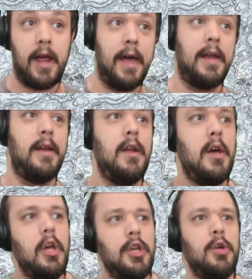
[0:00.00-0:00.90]
And
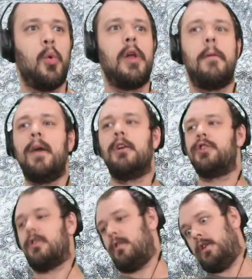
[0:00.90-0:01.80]
you want to make
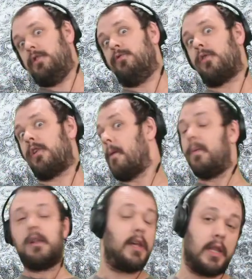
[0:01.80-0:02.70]
sure that you
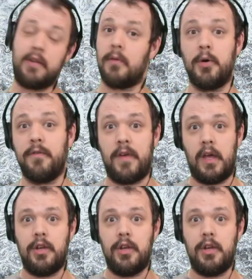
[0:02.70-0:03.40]
completely remove it.